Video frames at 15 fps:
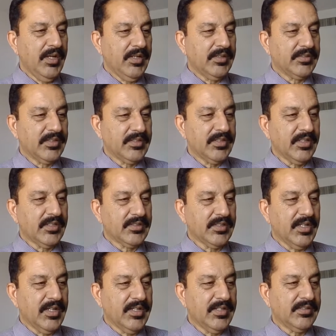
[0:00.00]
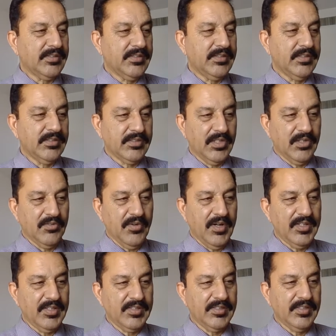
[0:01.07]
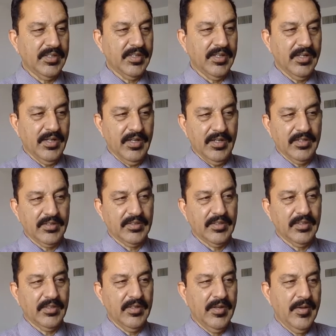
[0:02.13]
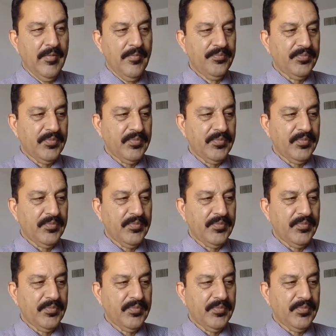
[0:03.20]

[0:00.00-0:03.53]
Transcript: and such oxides, sulfides, and the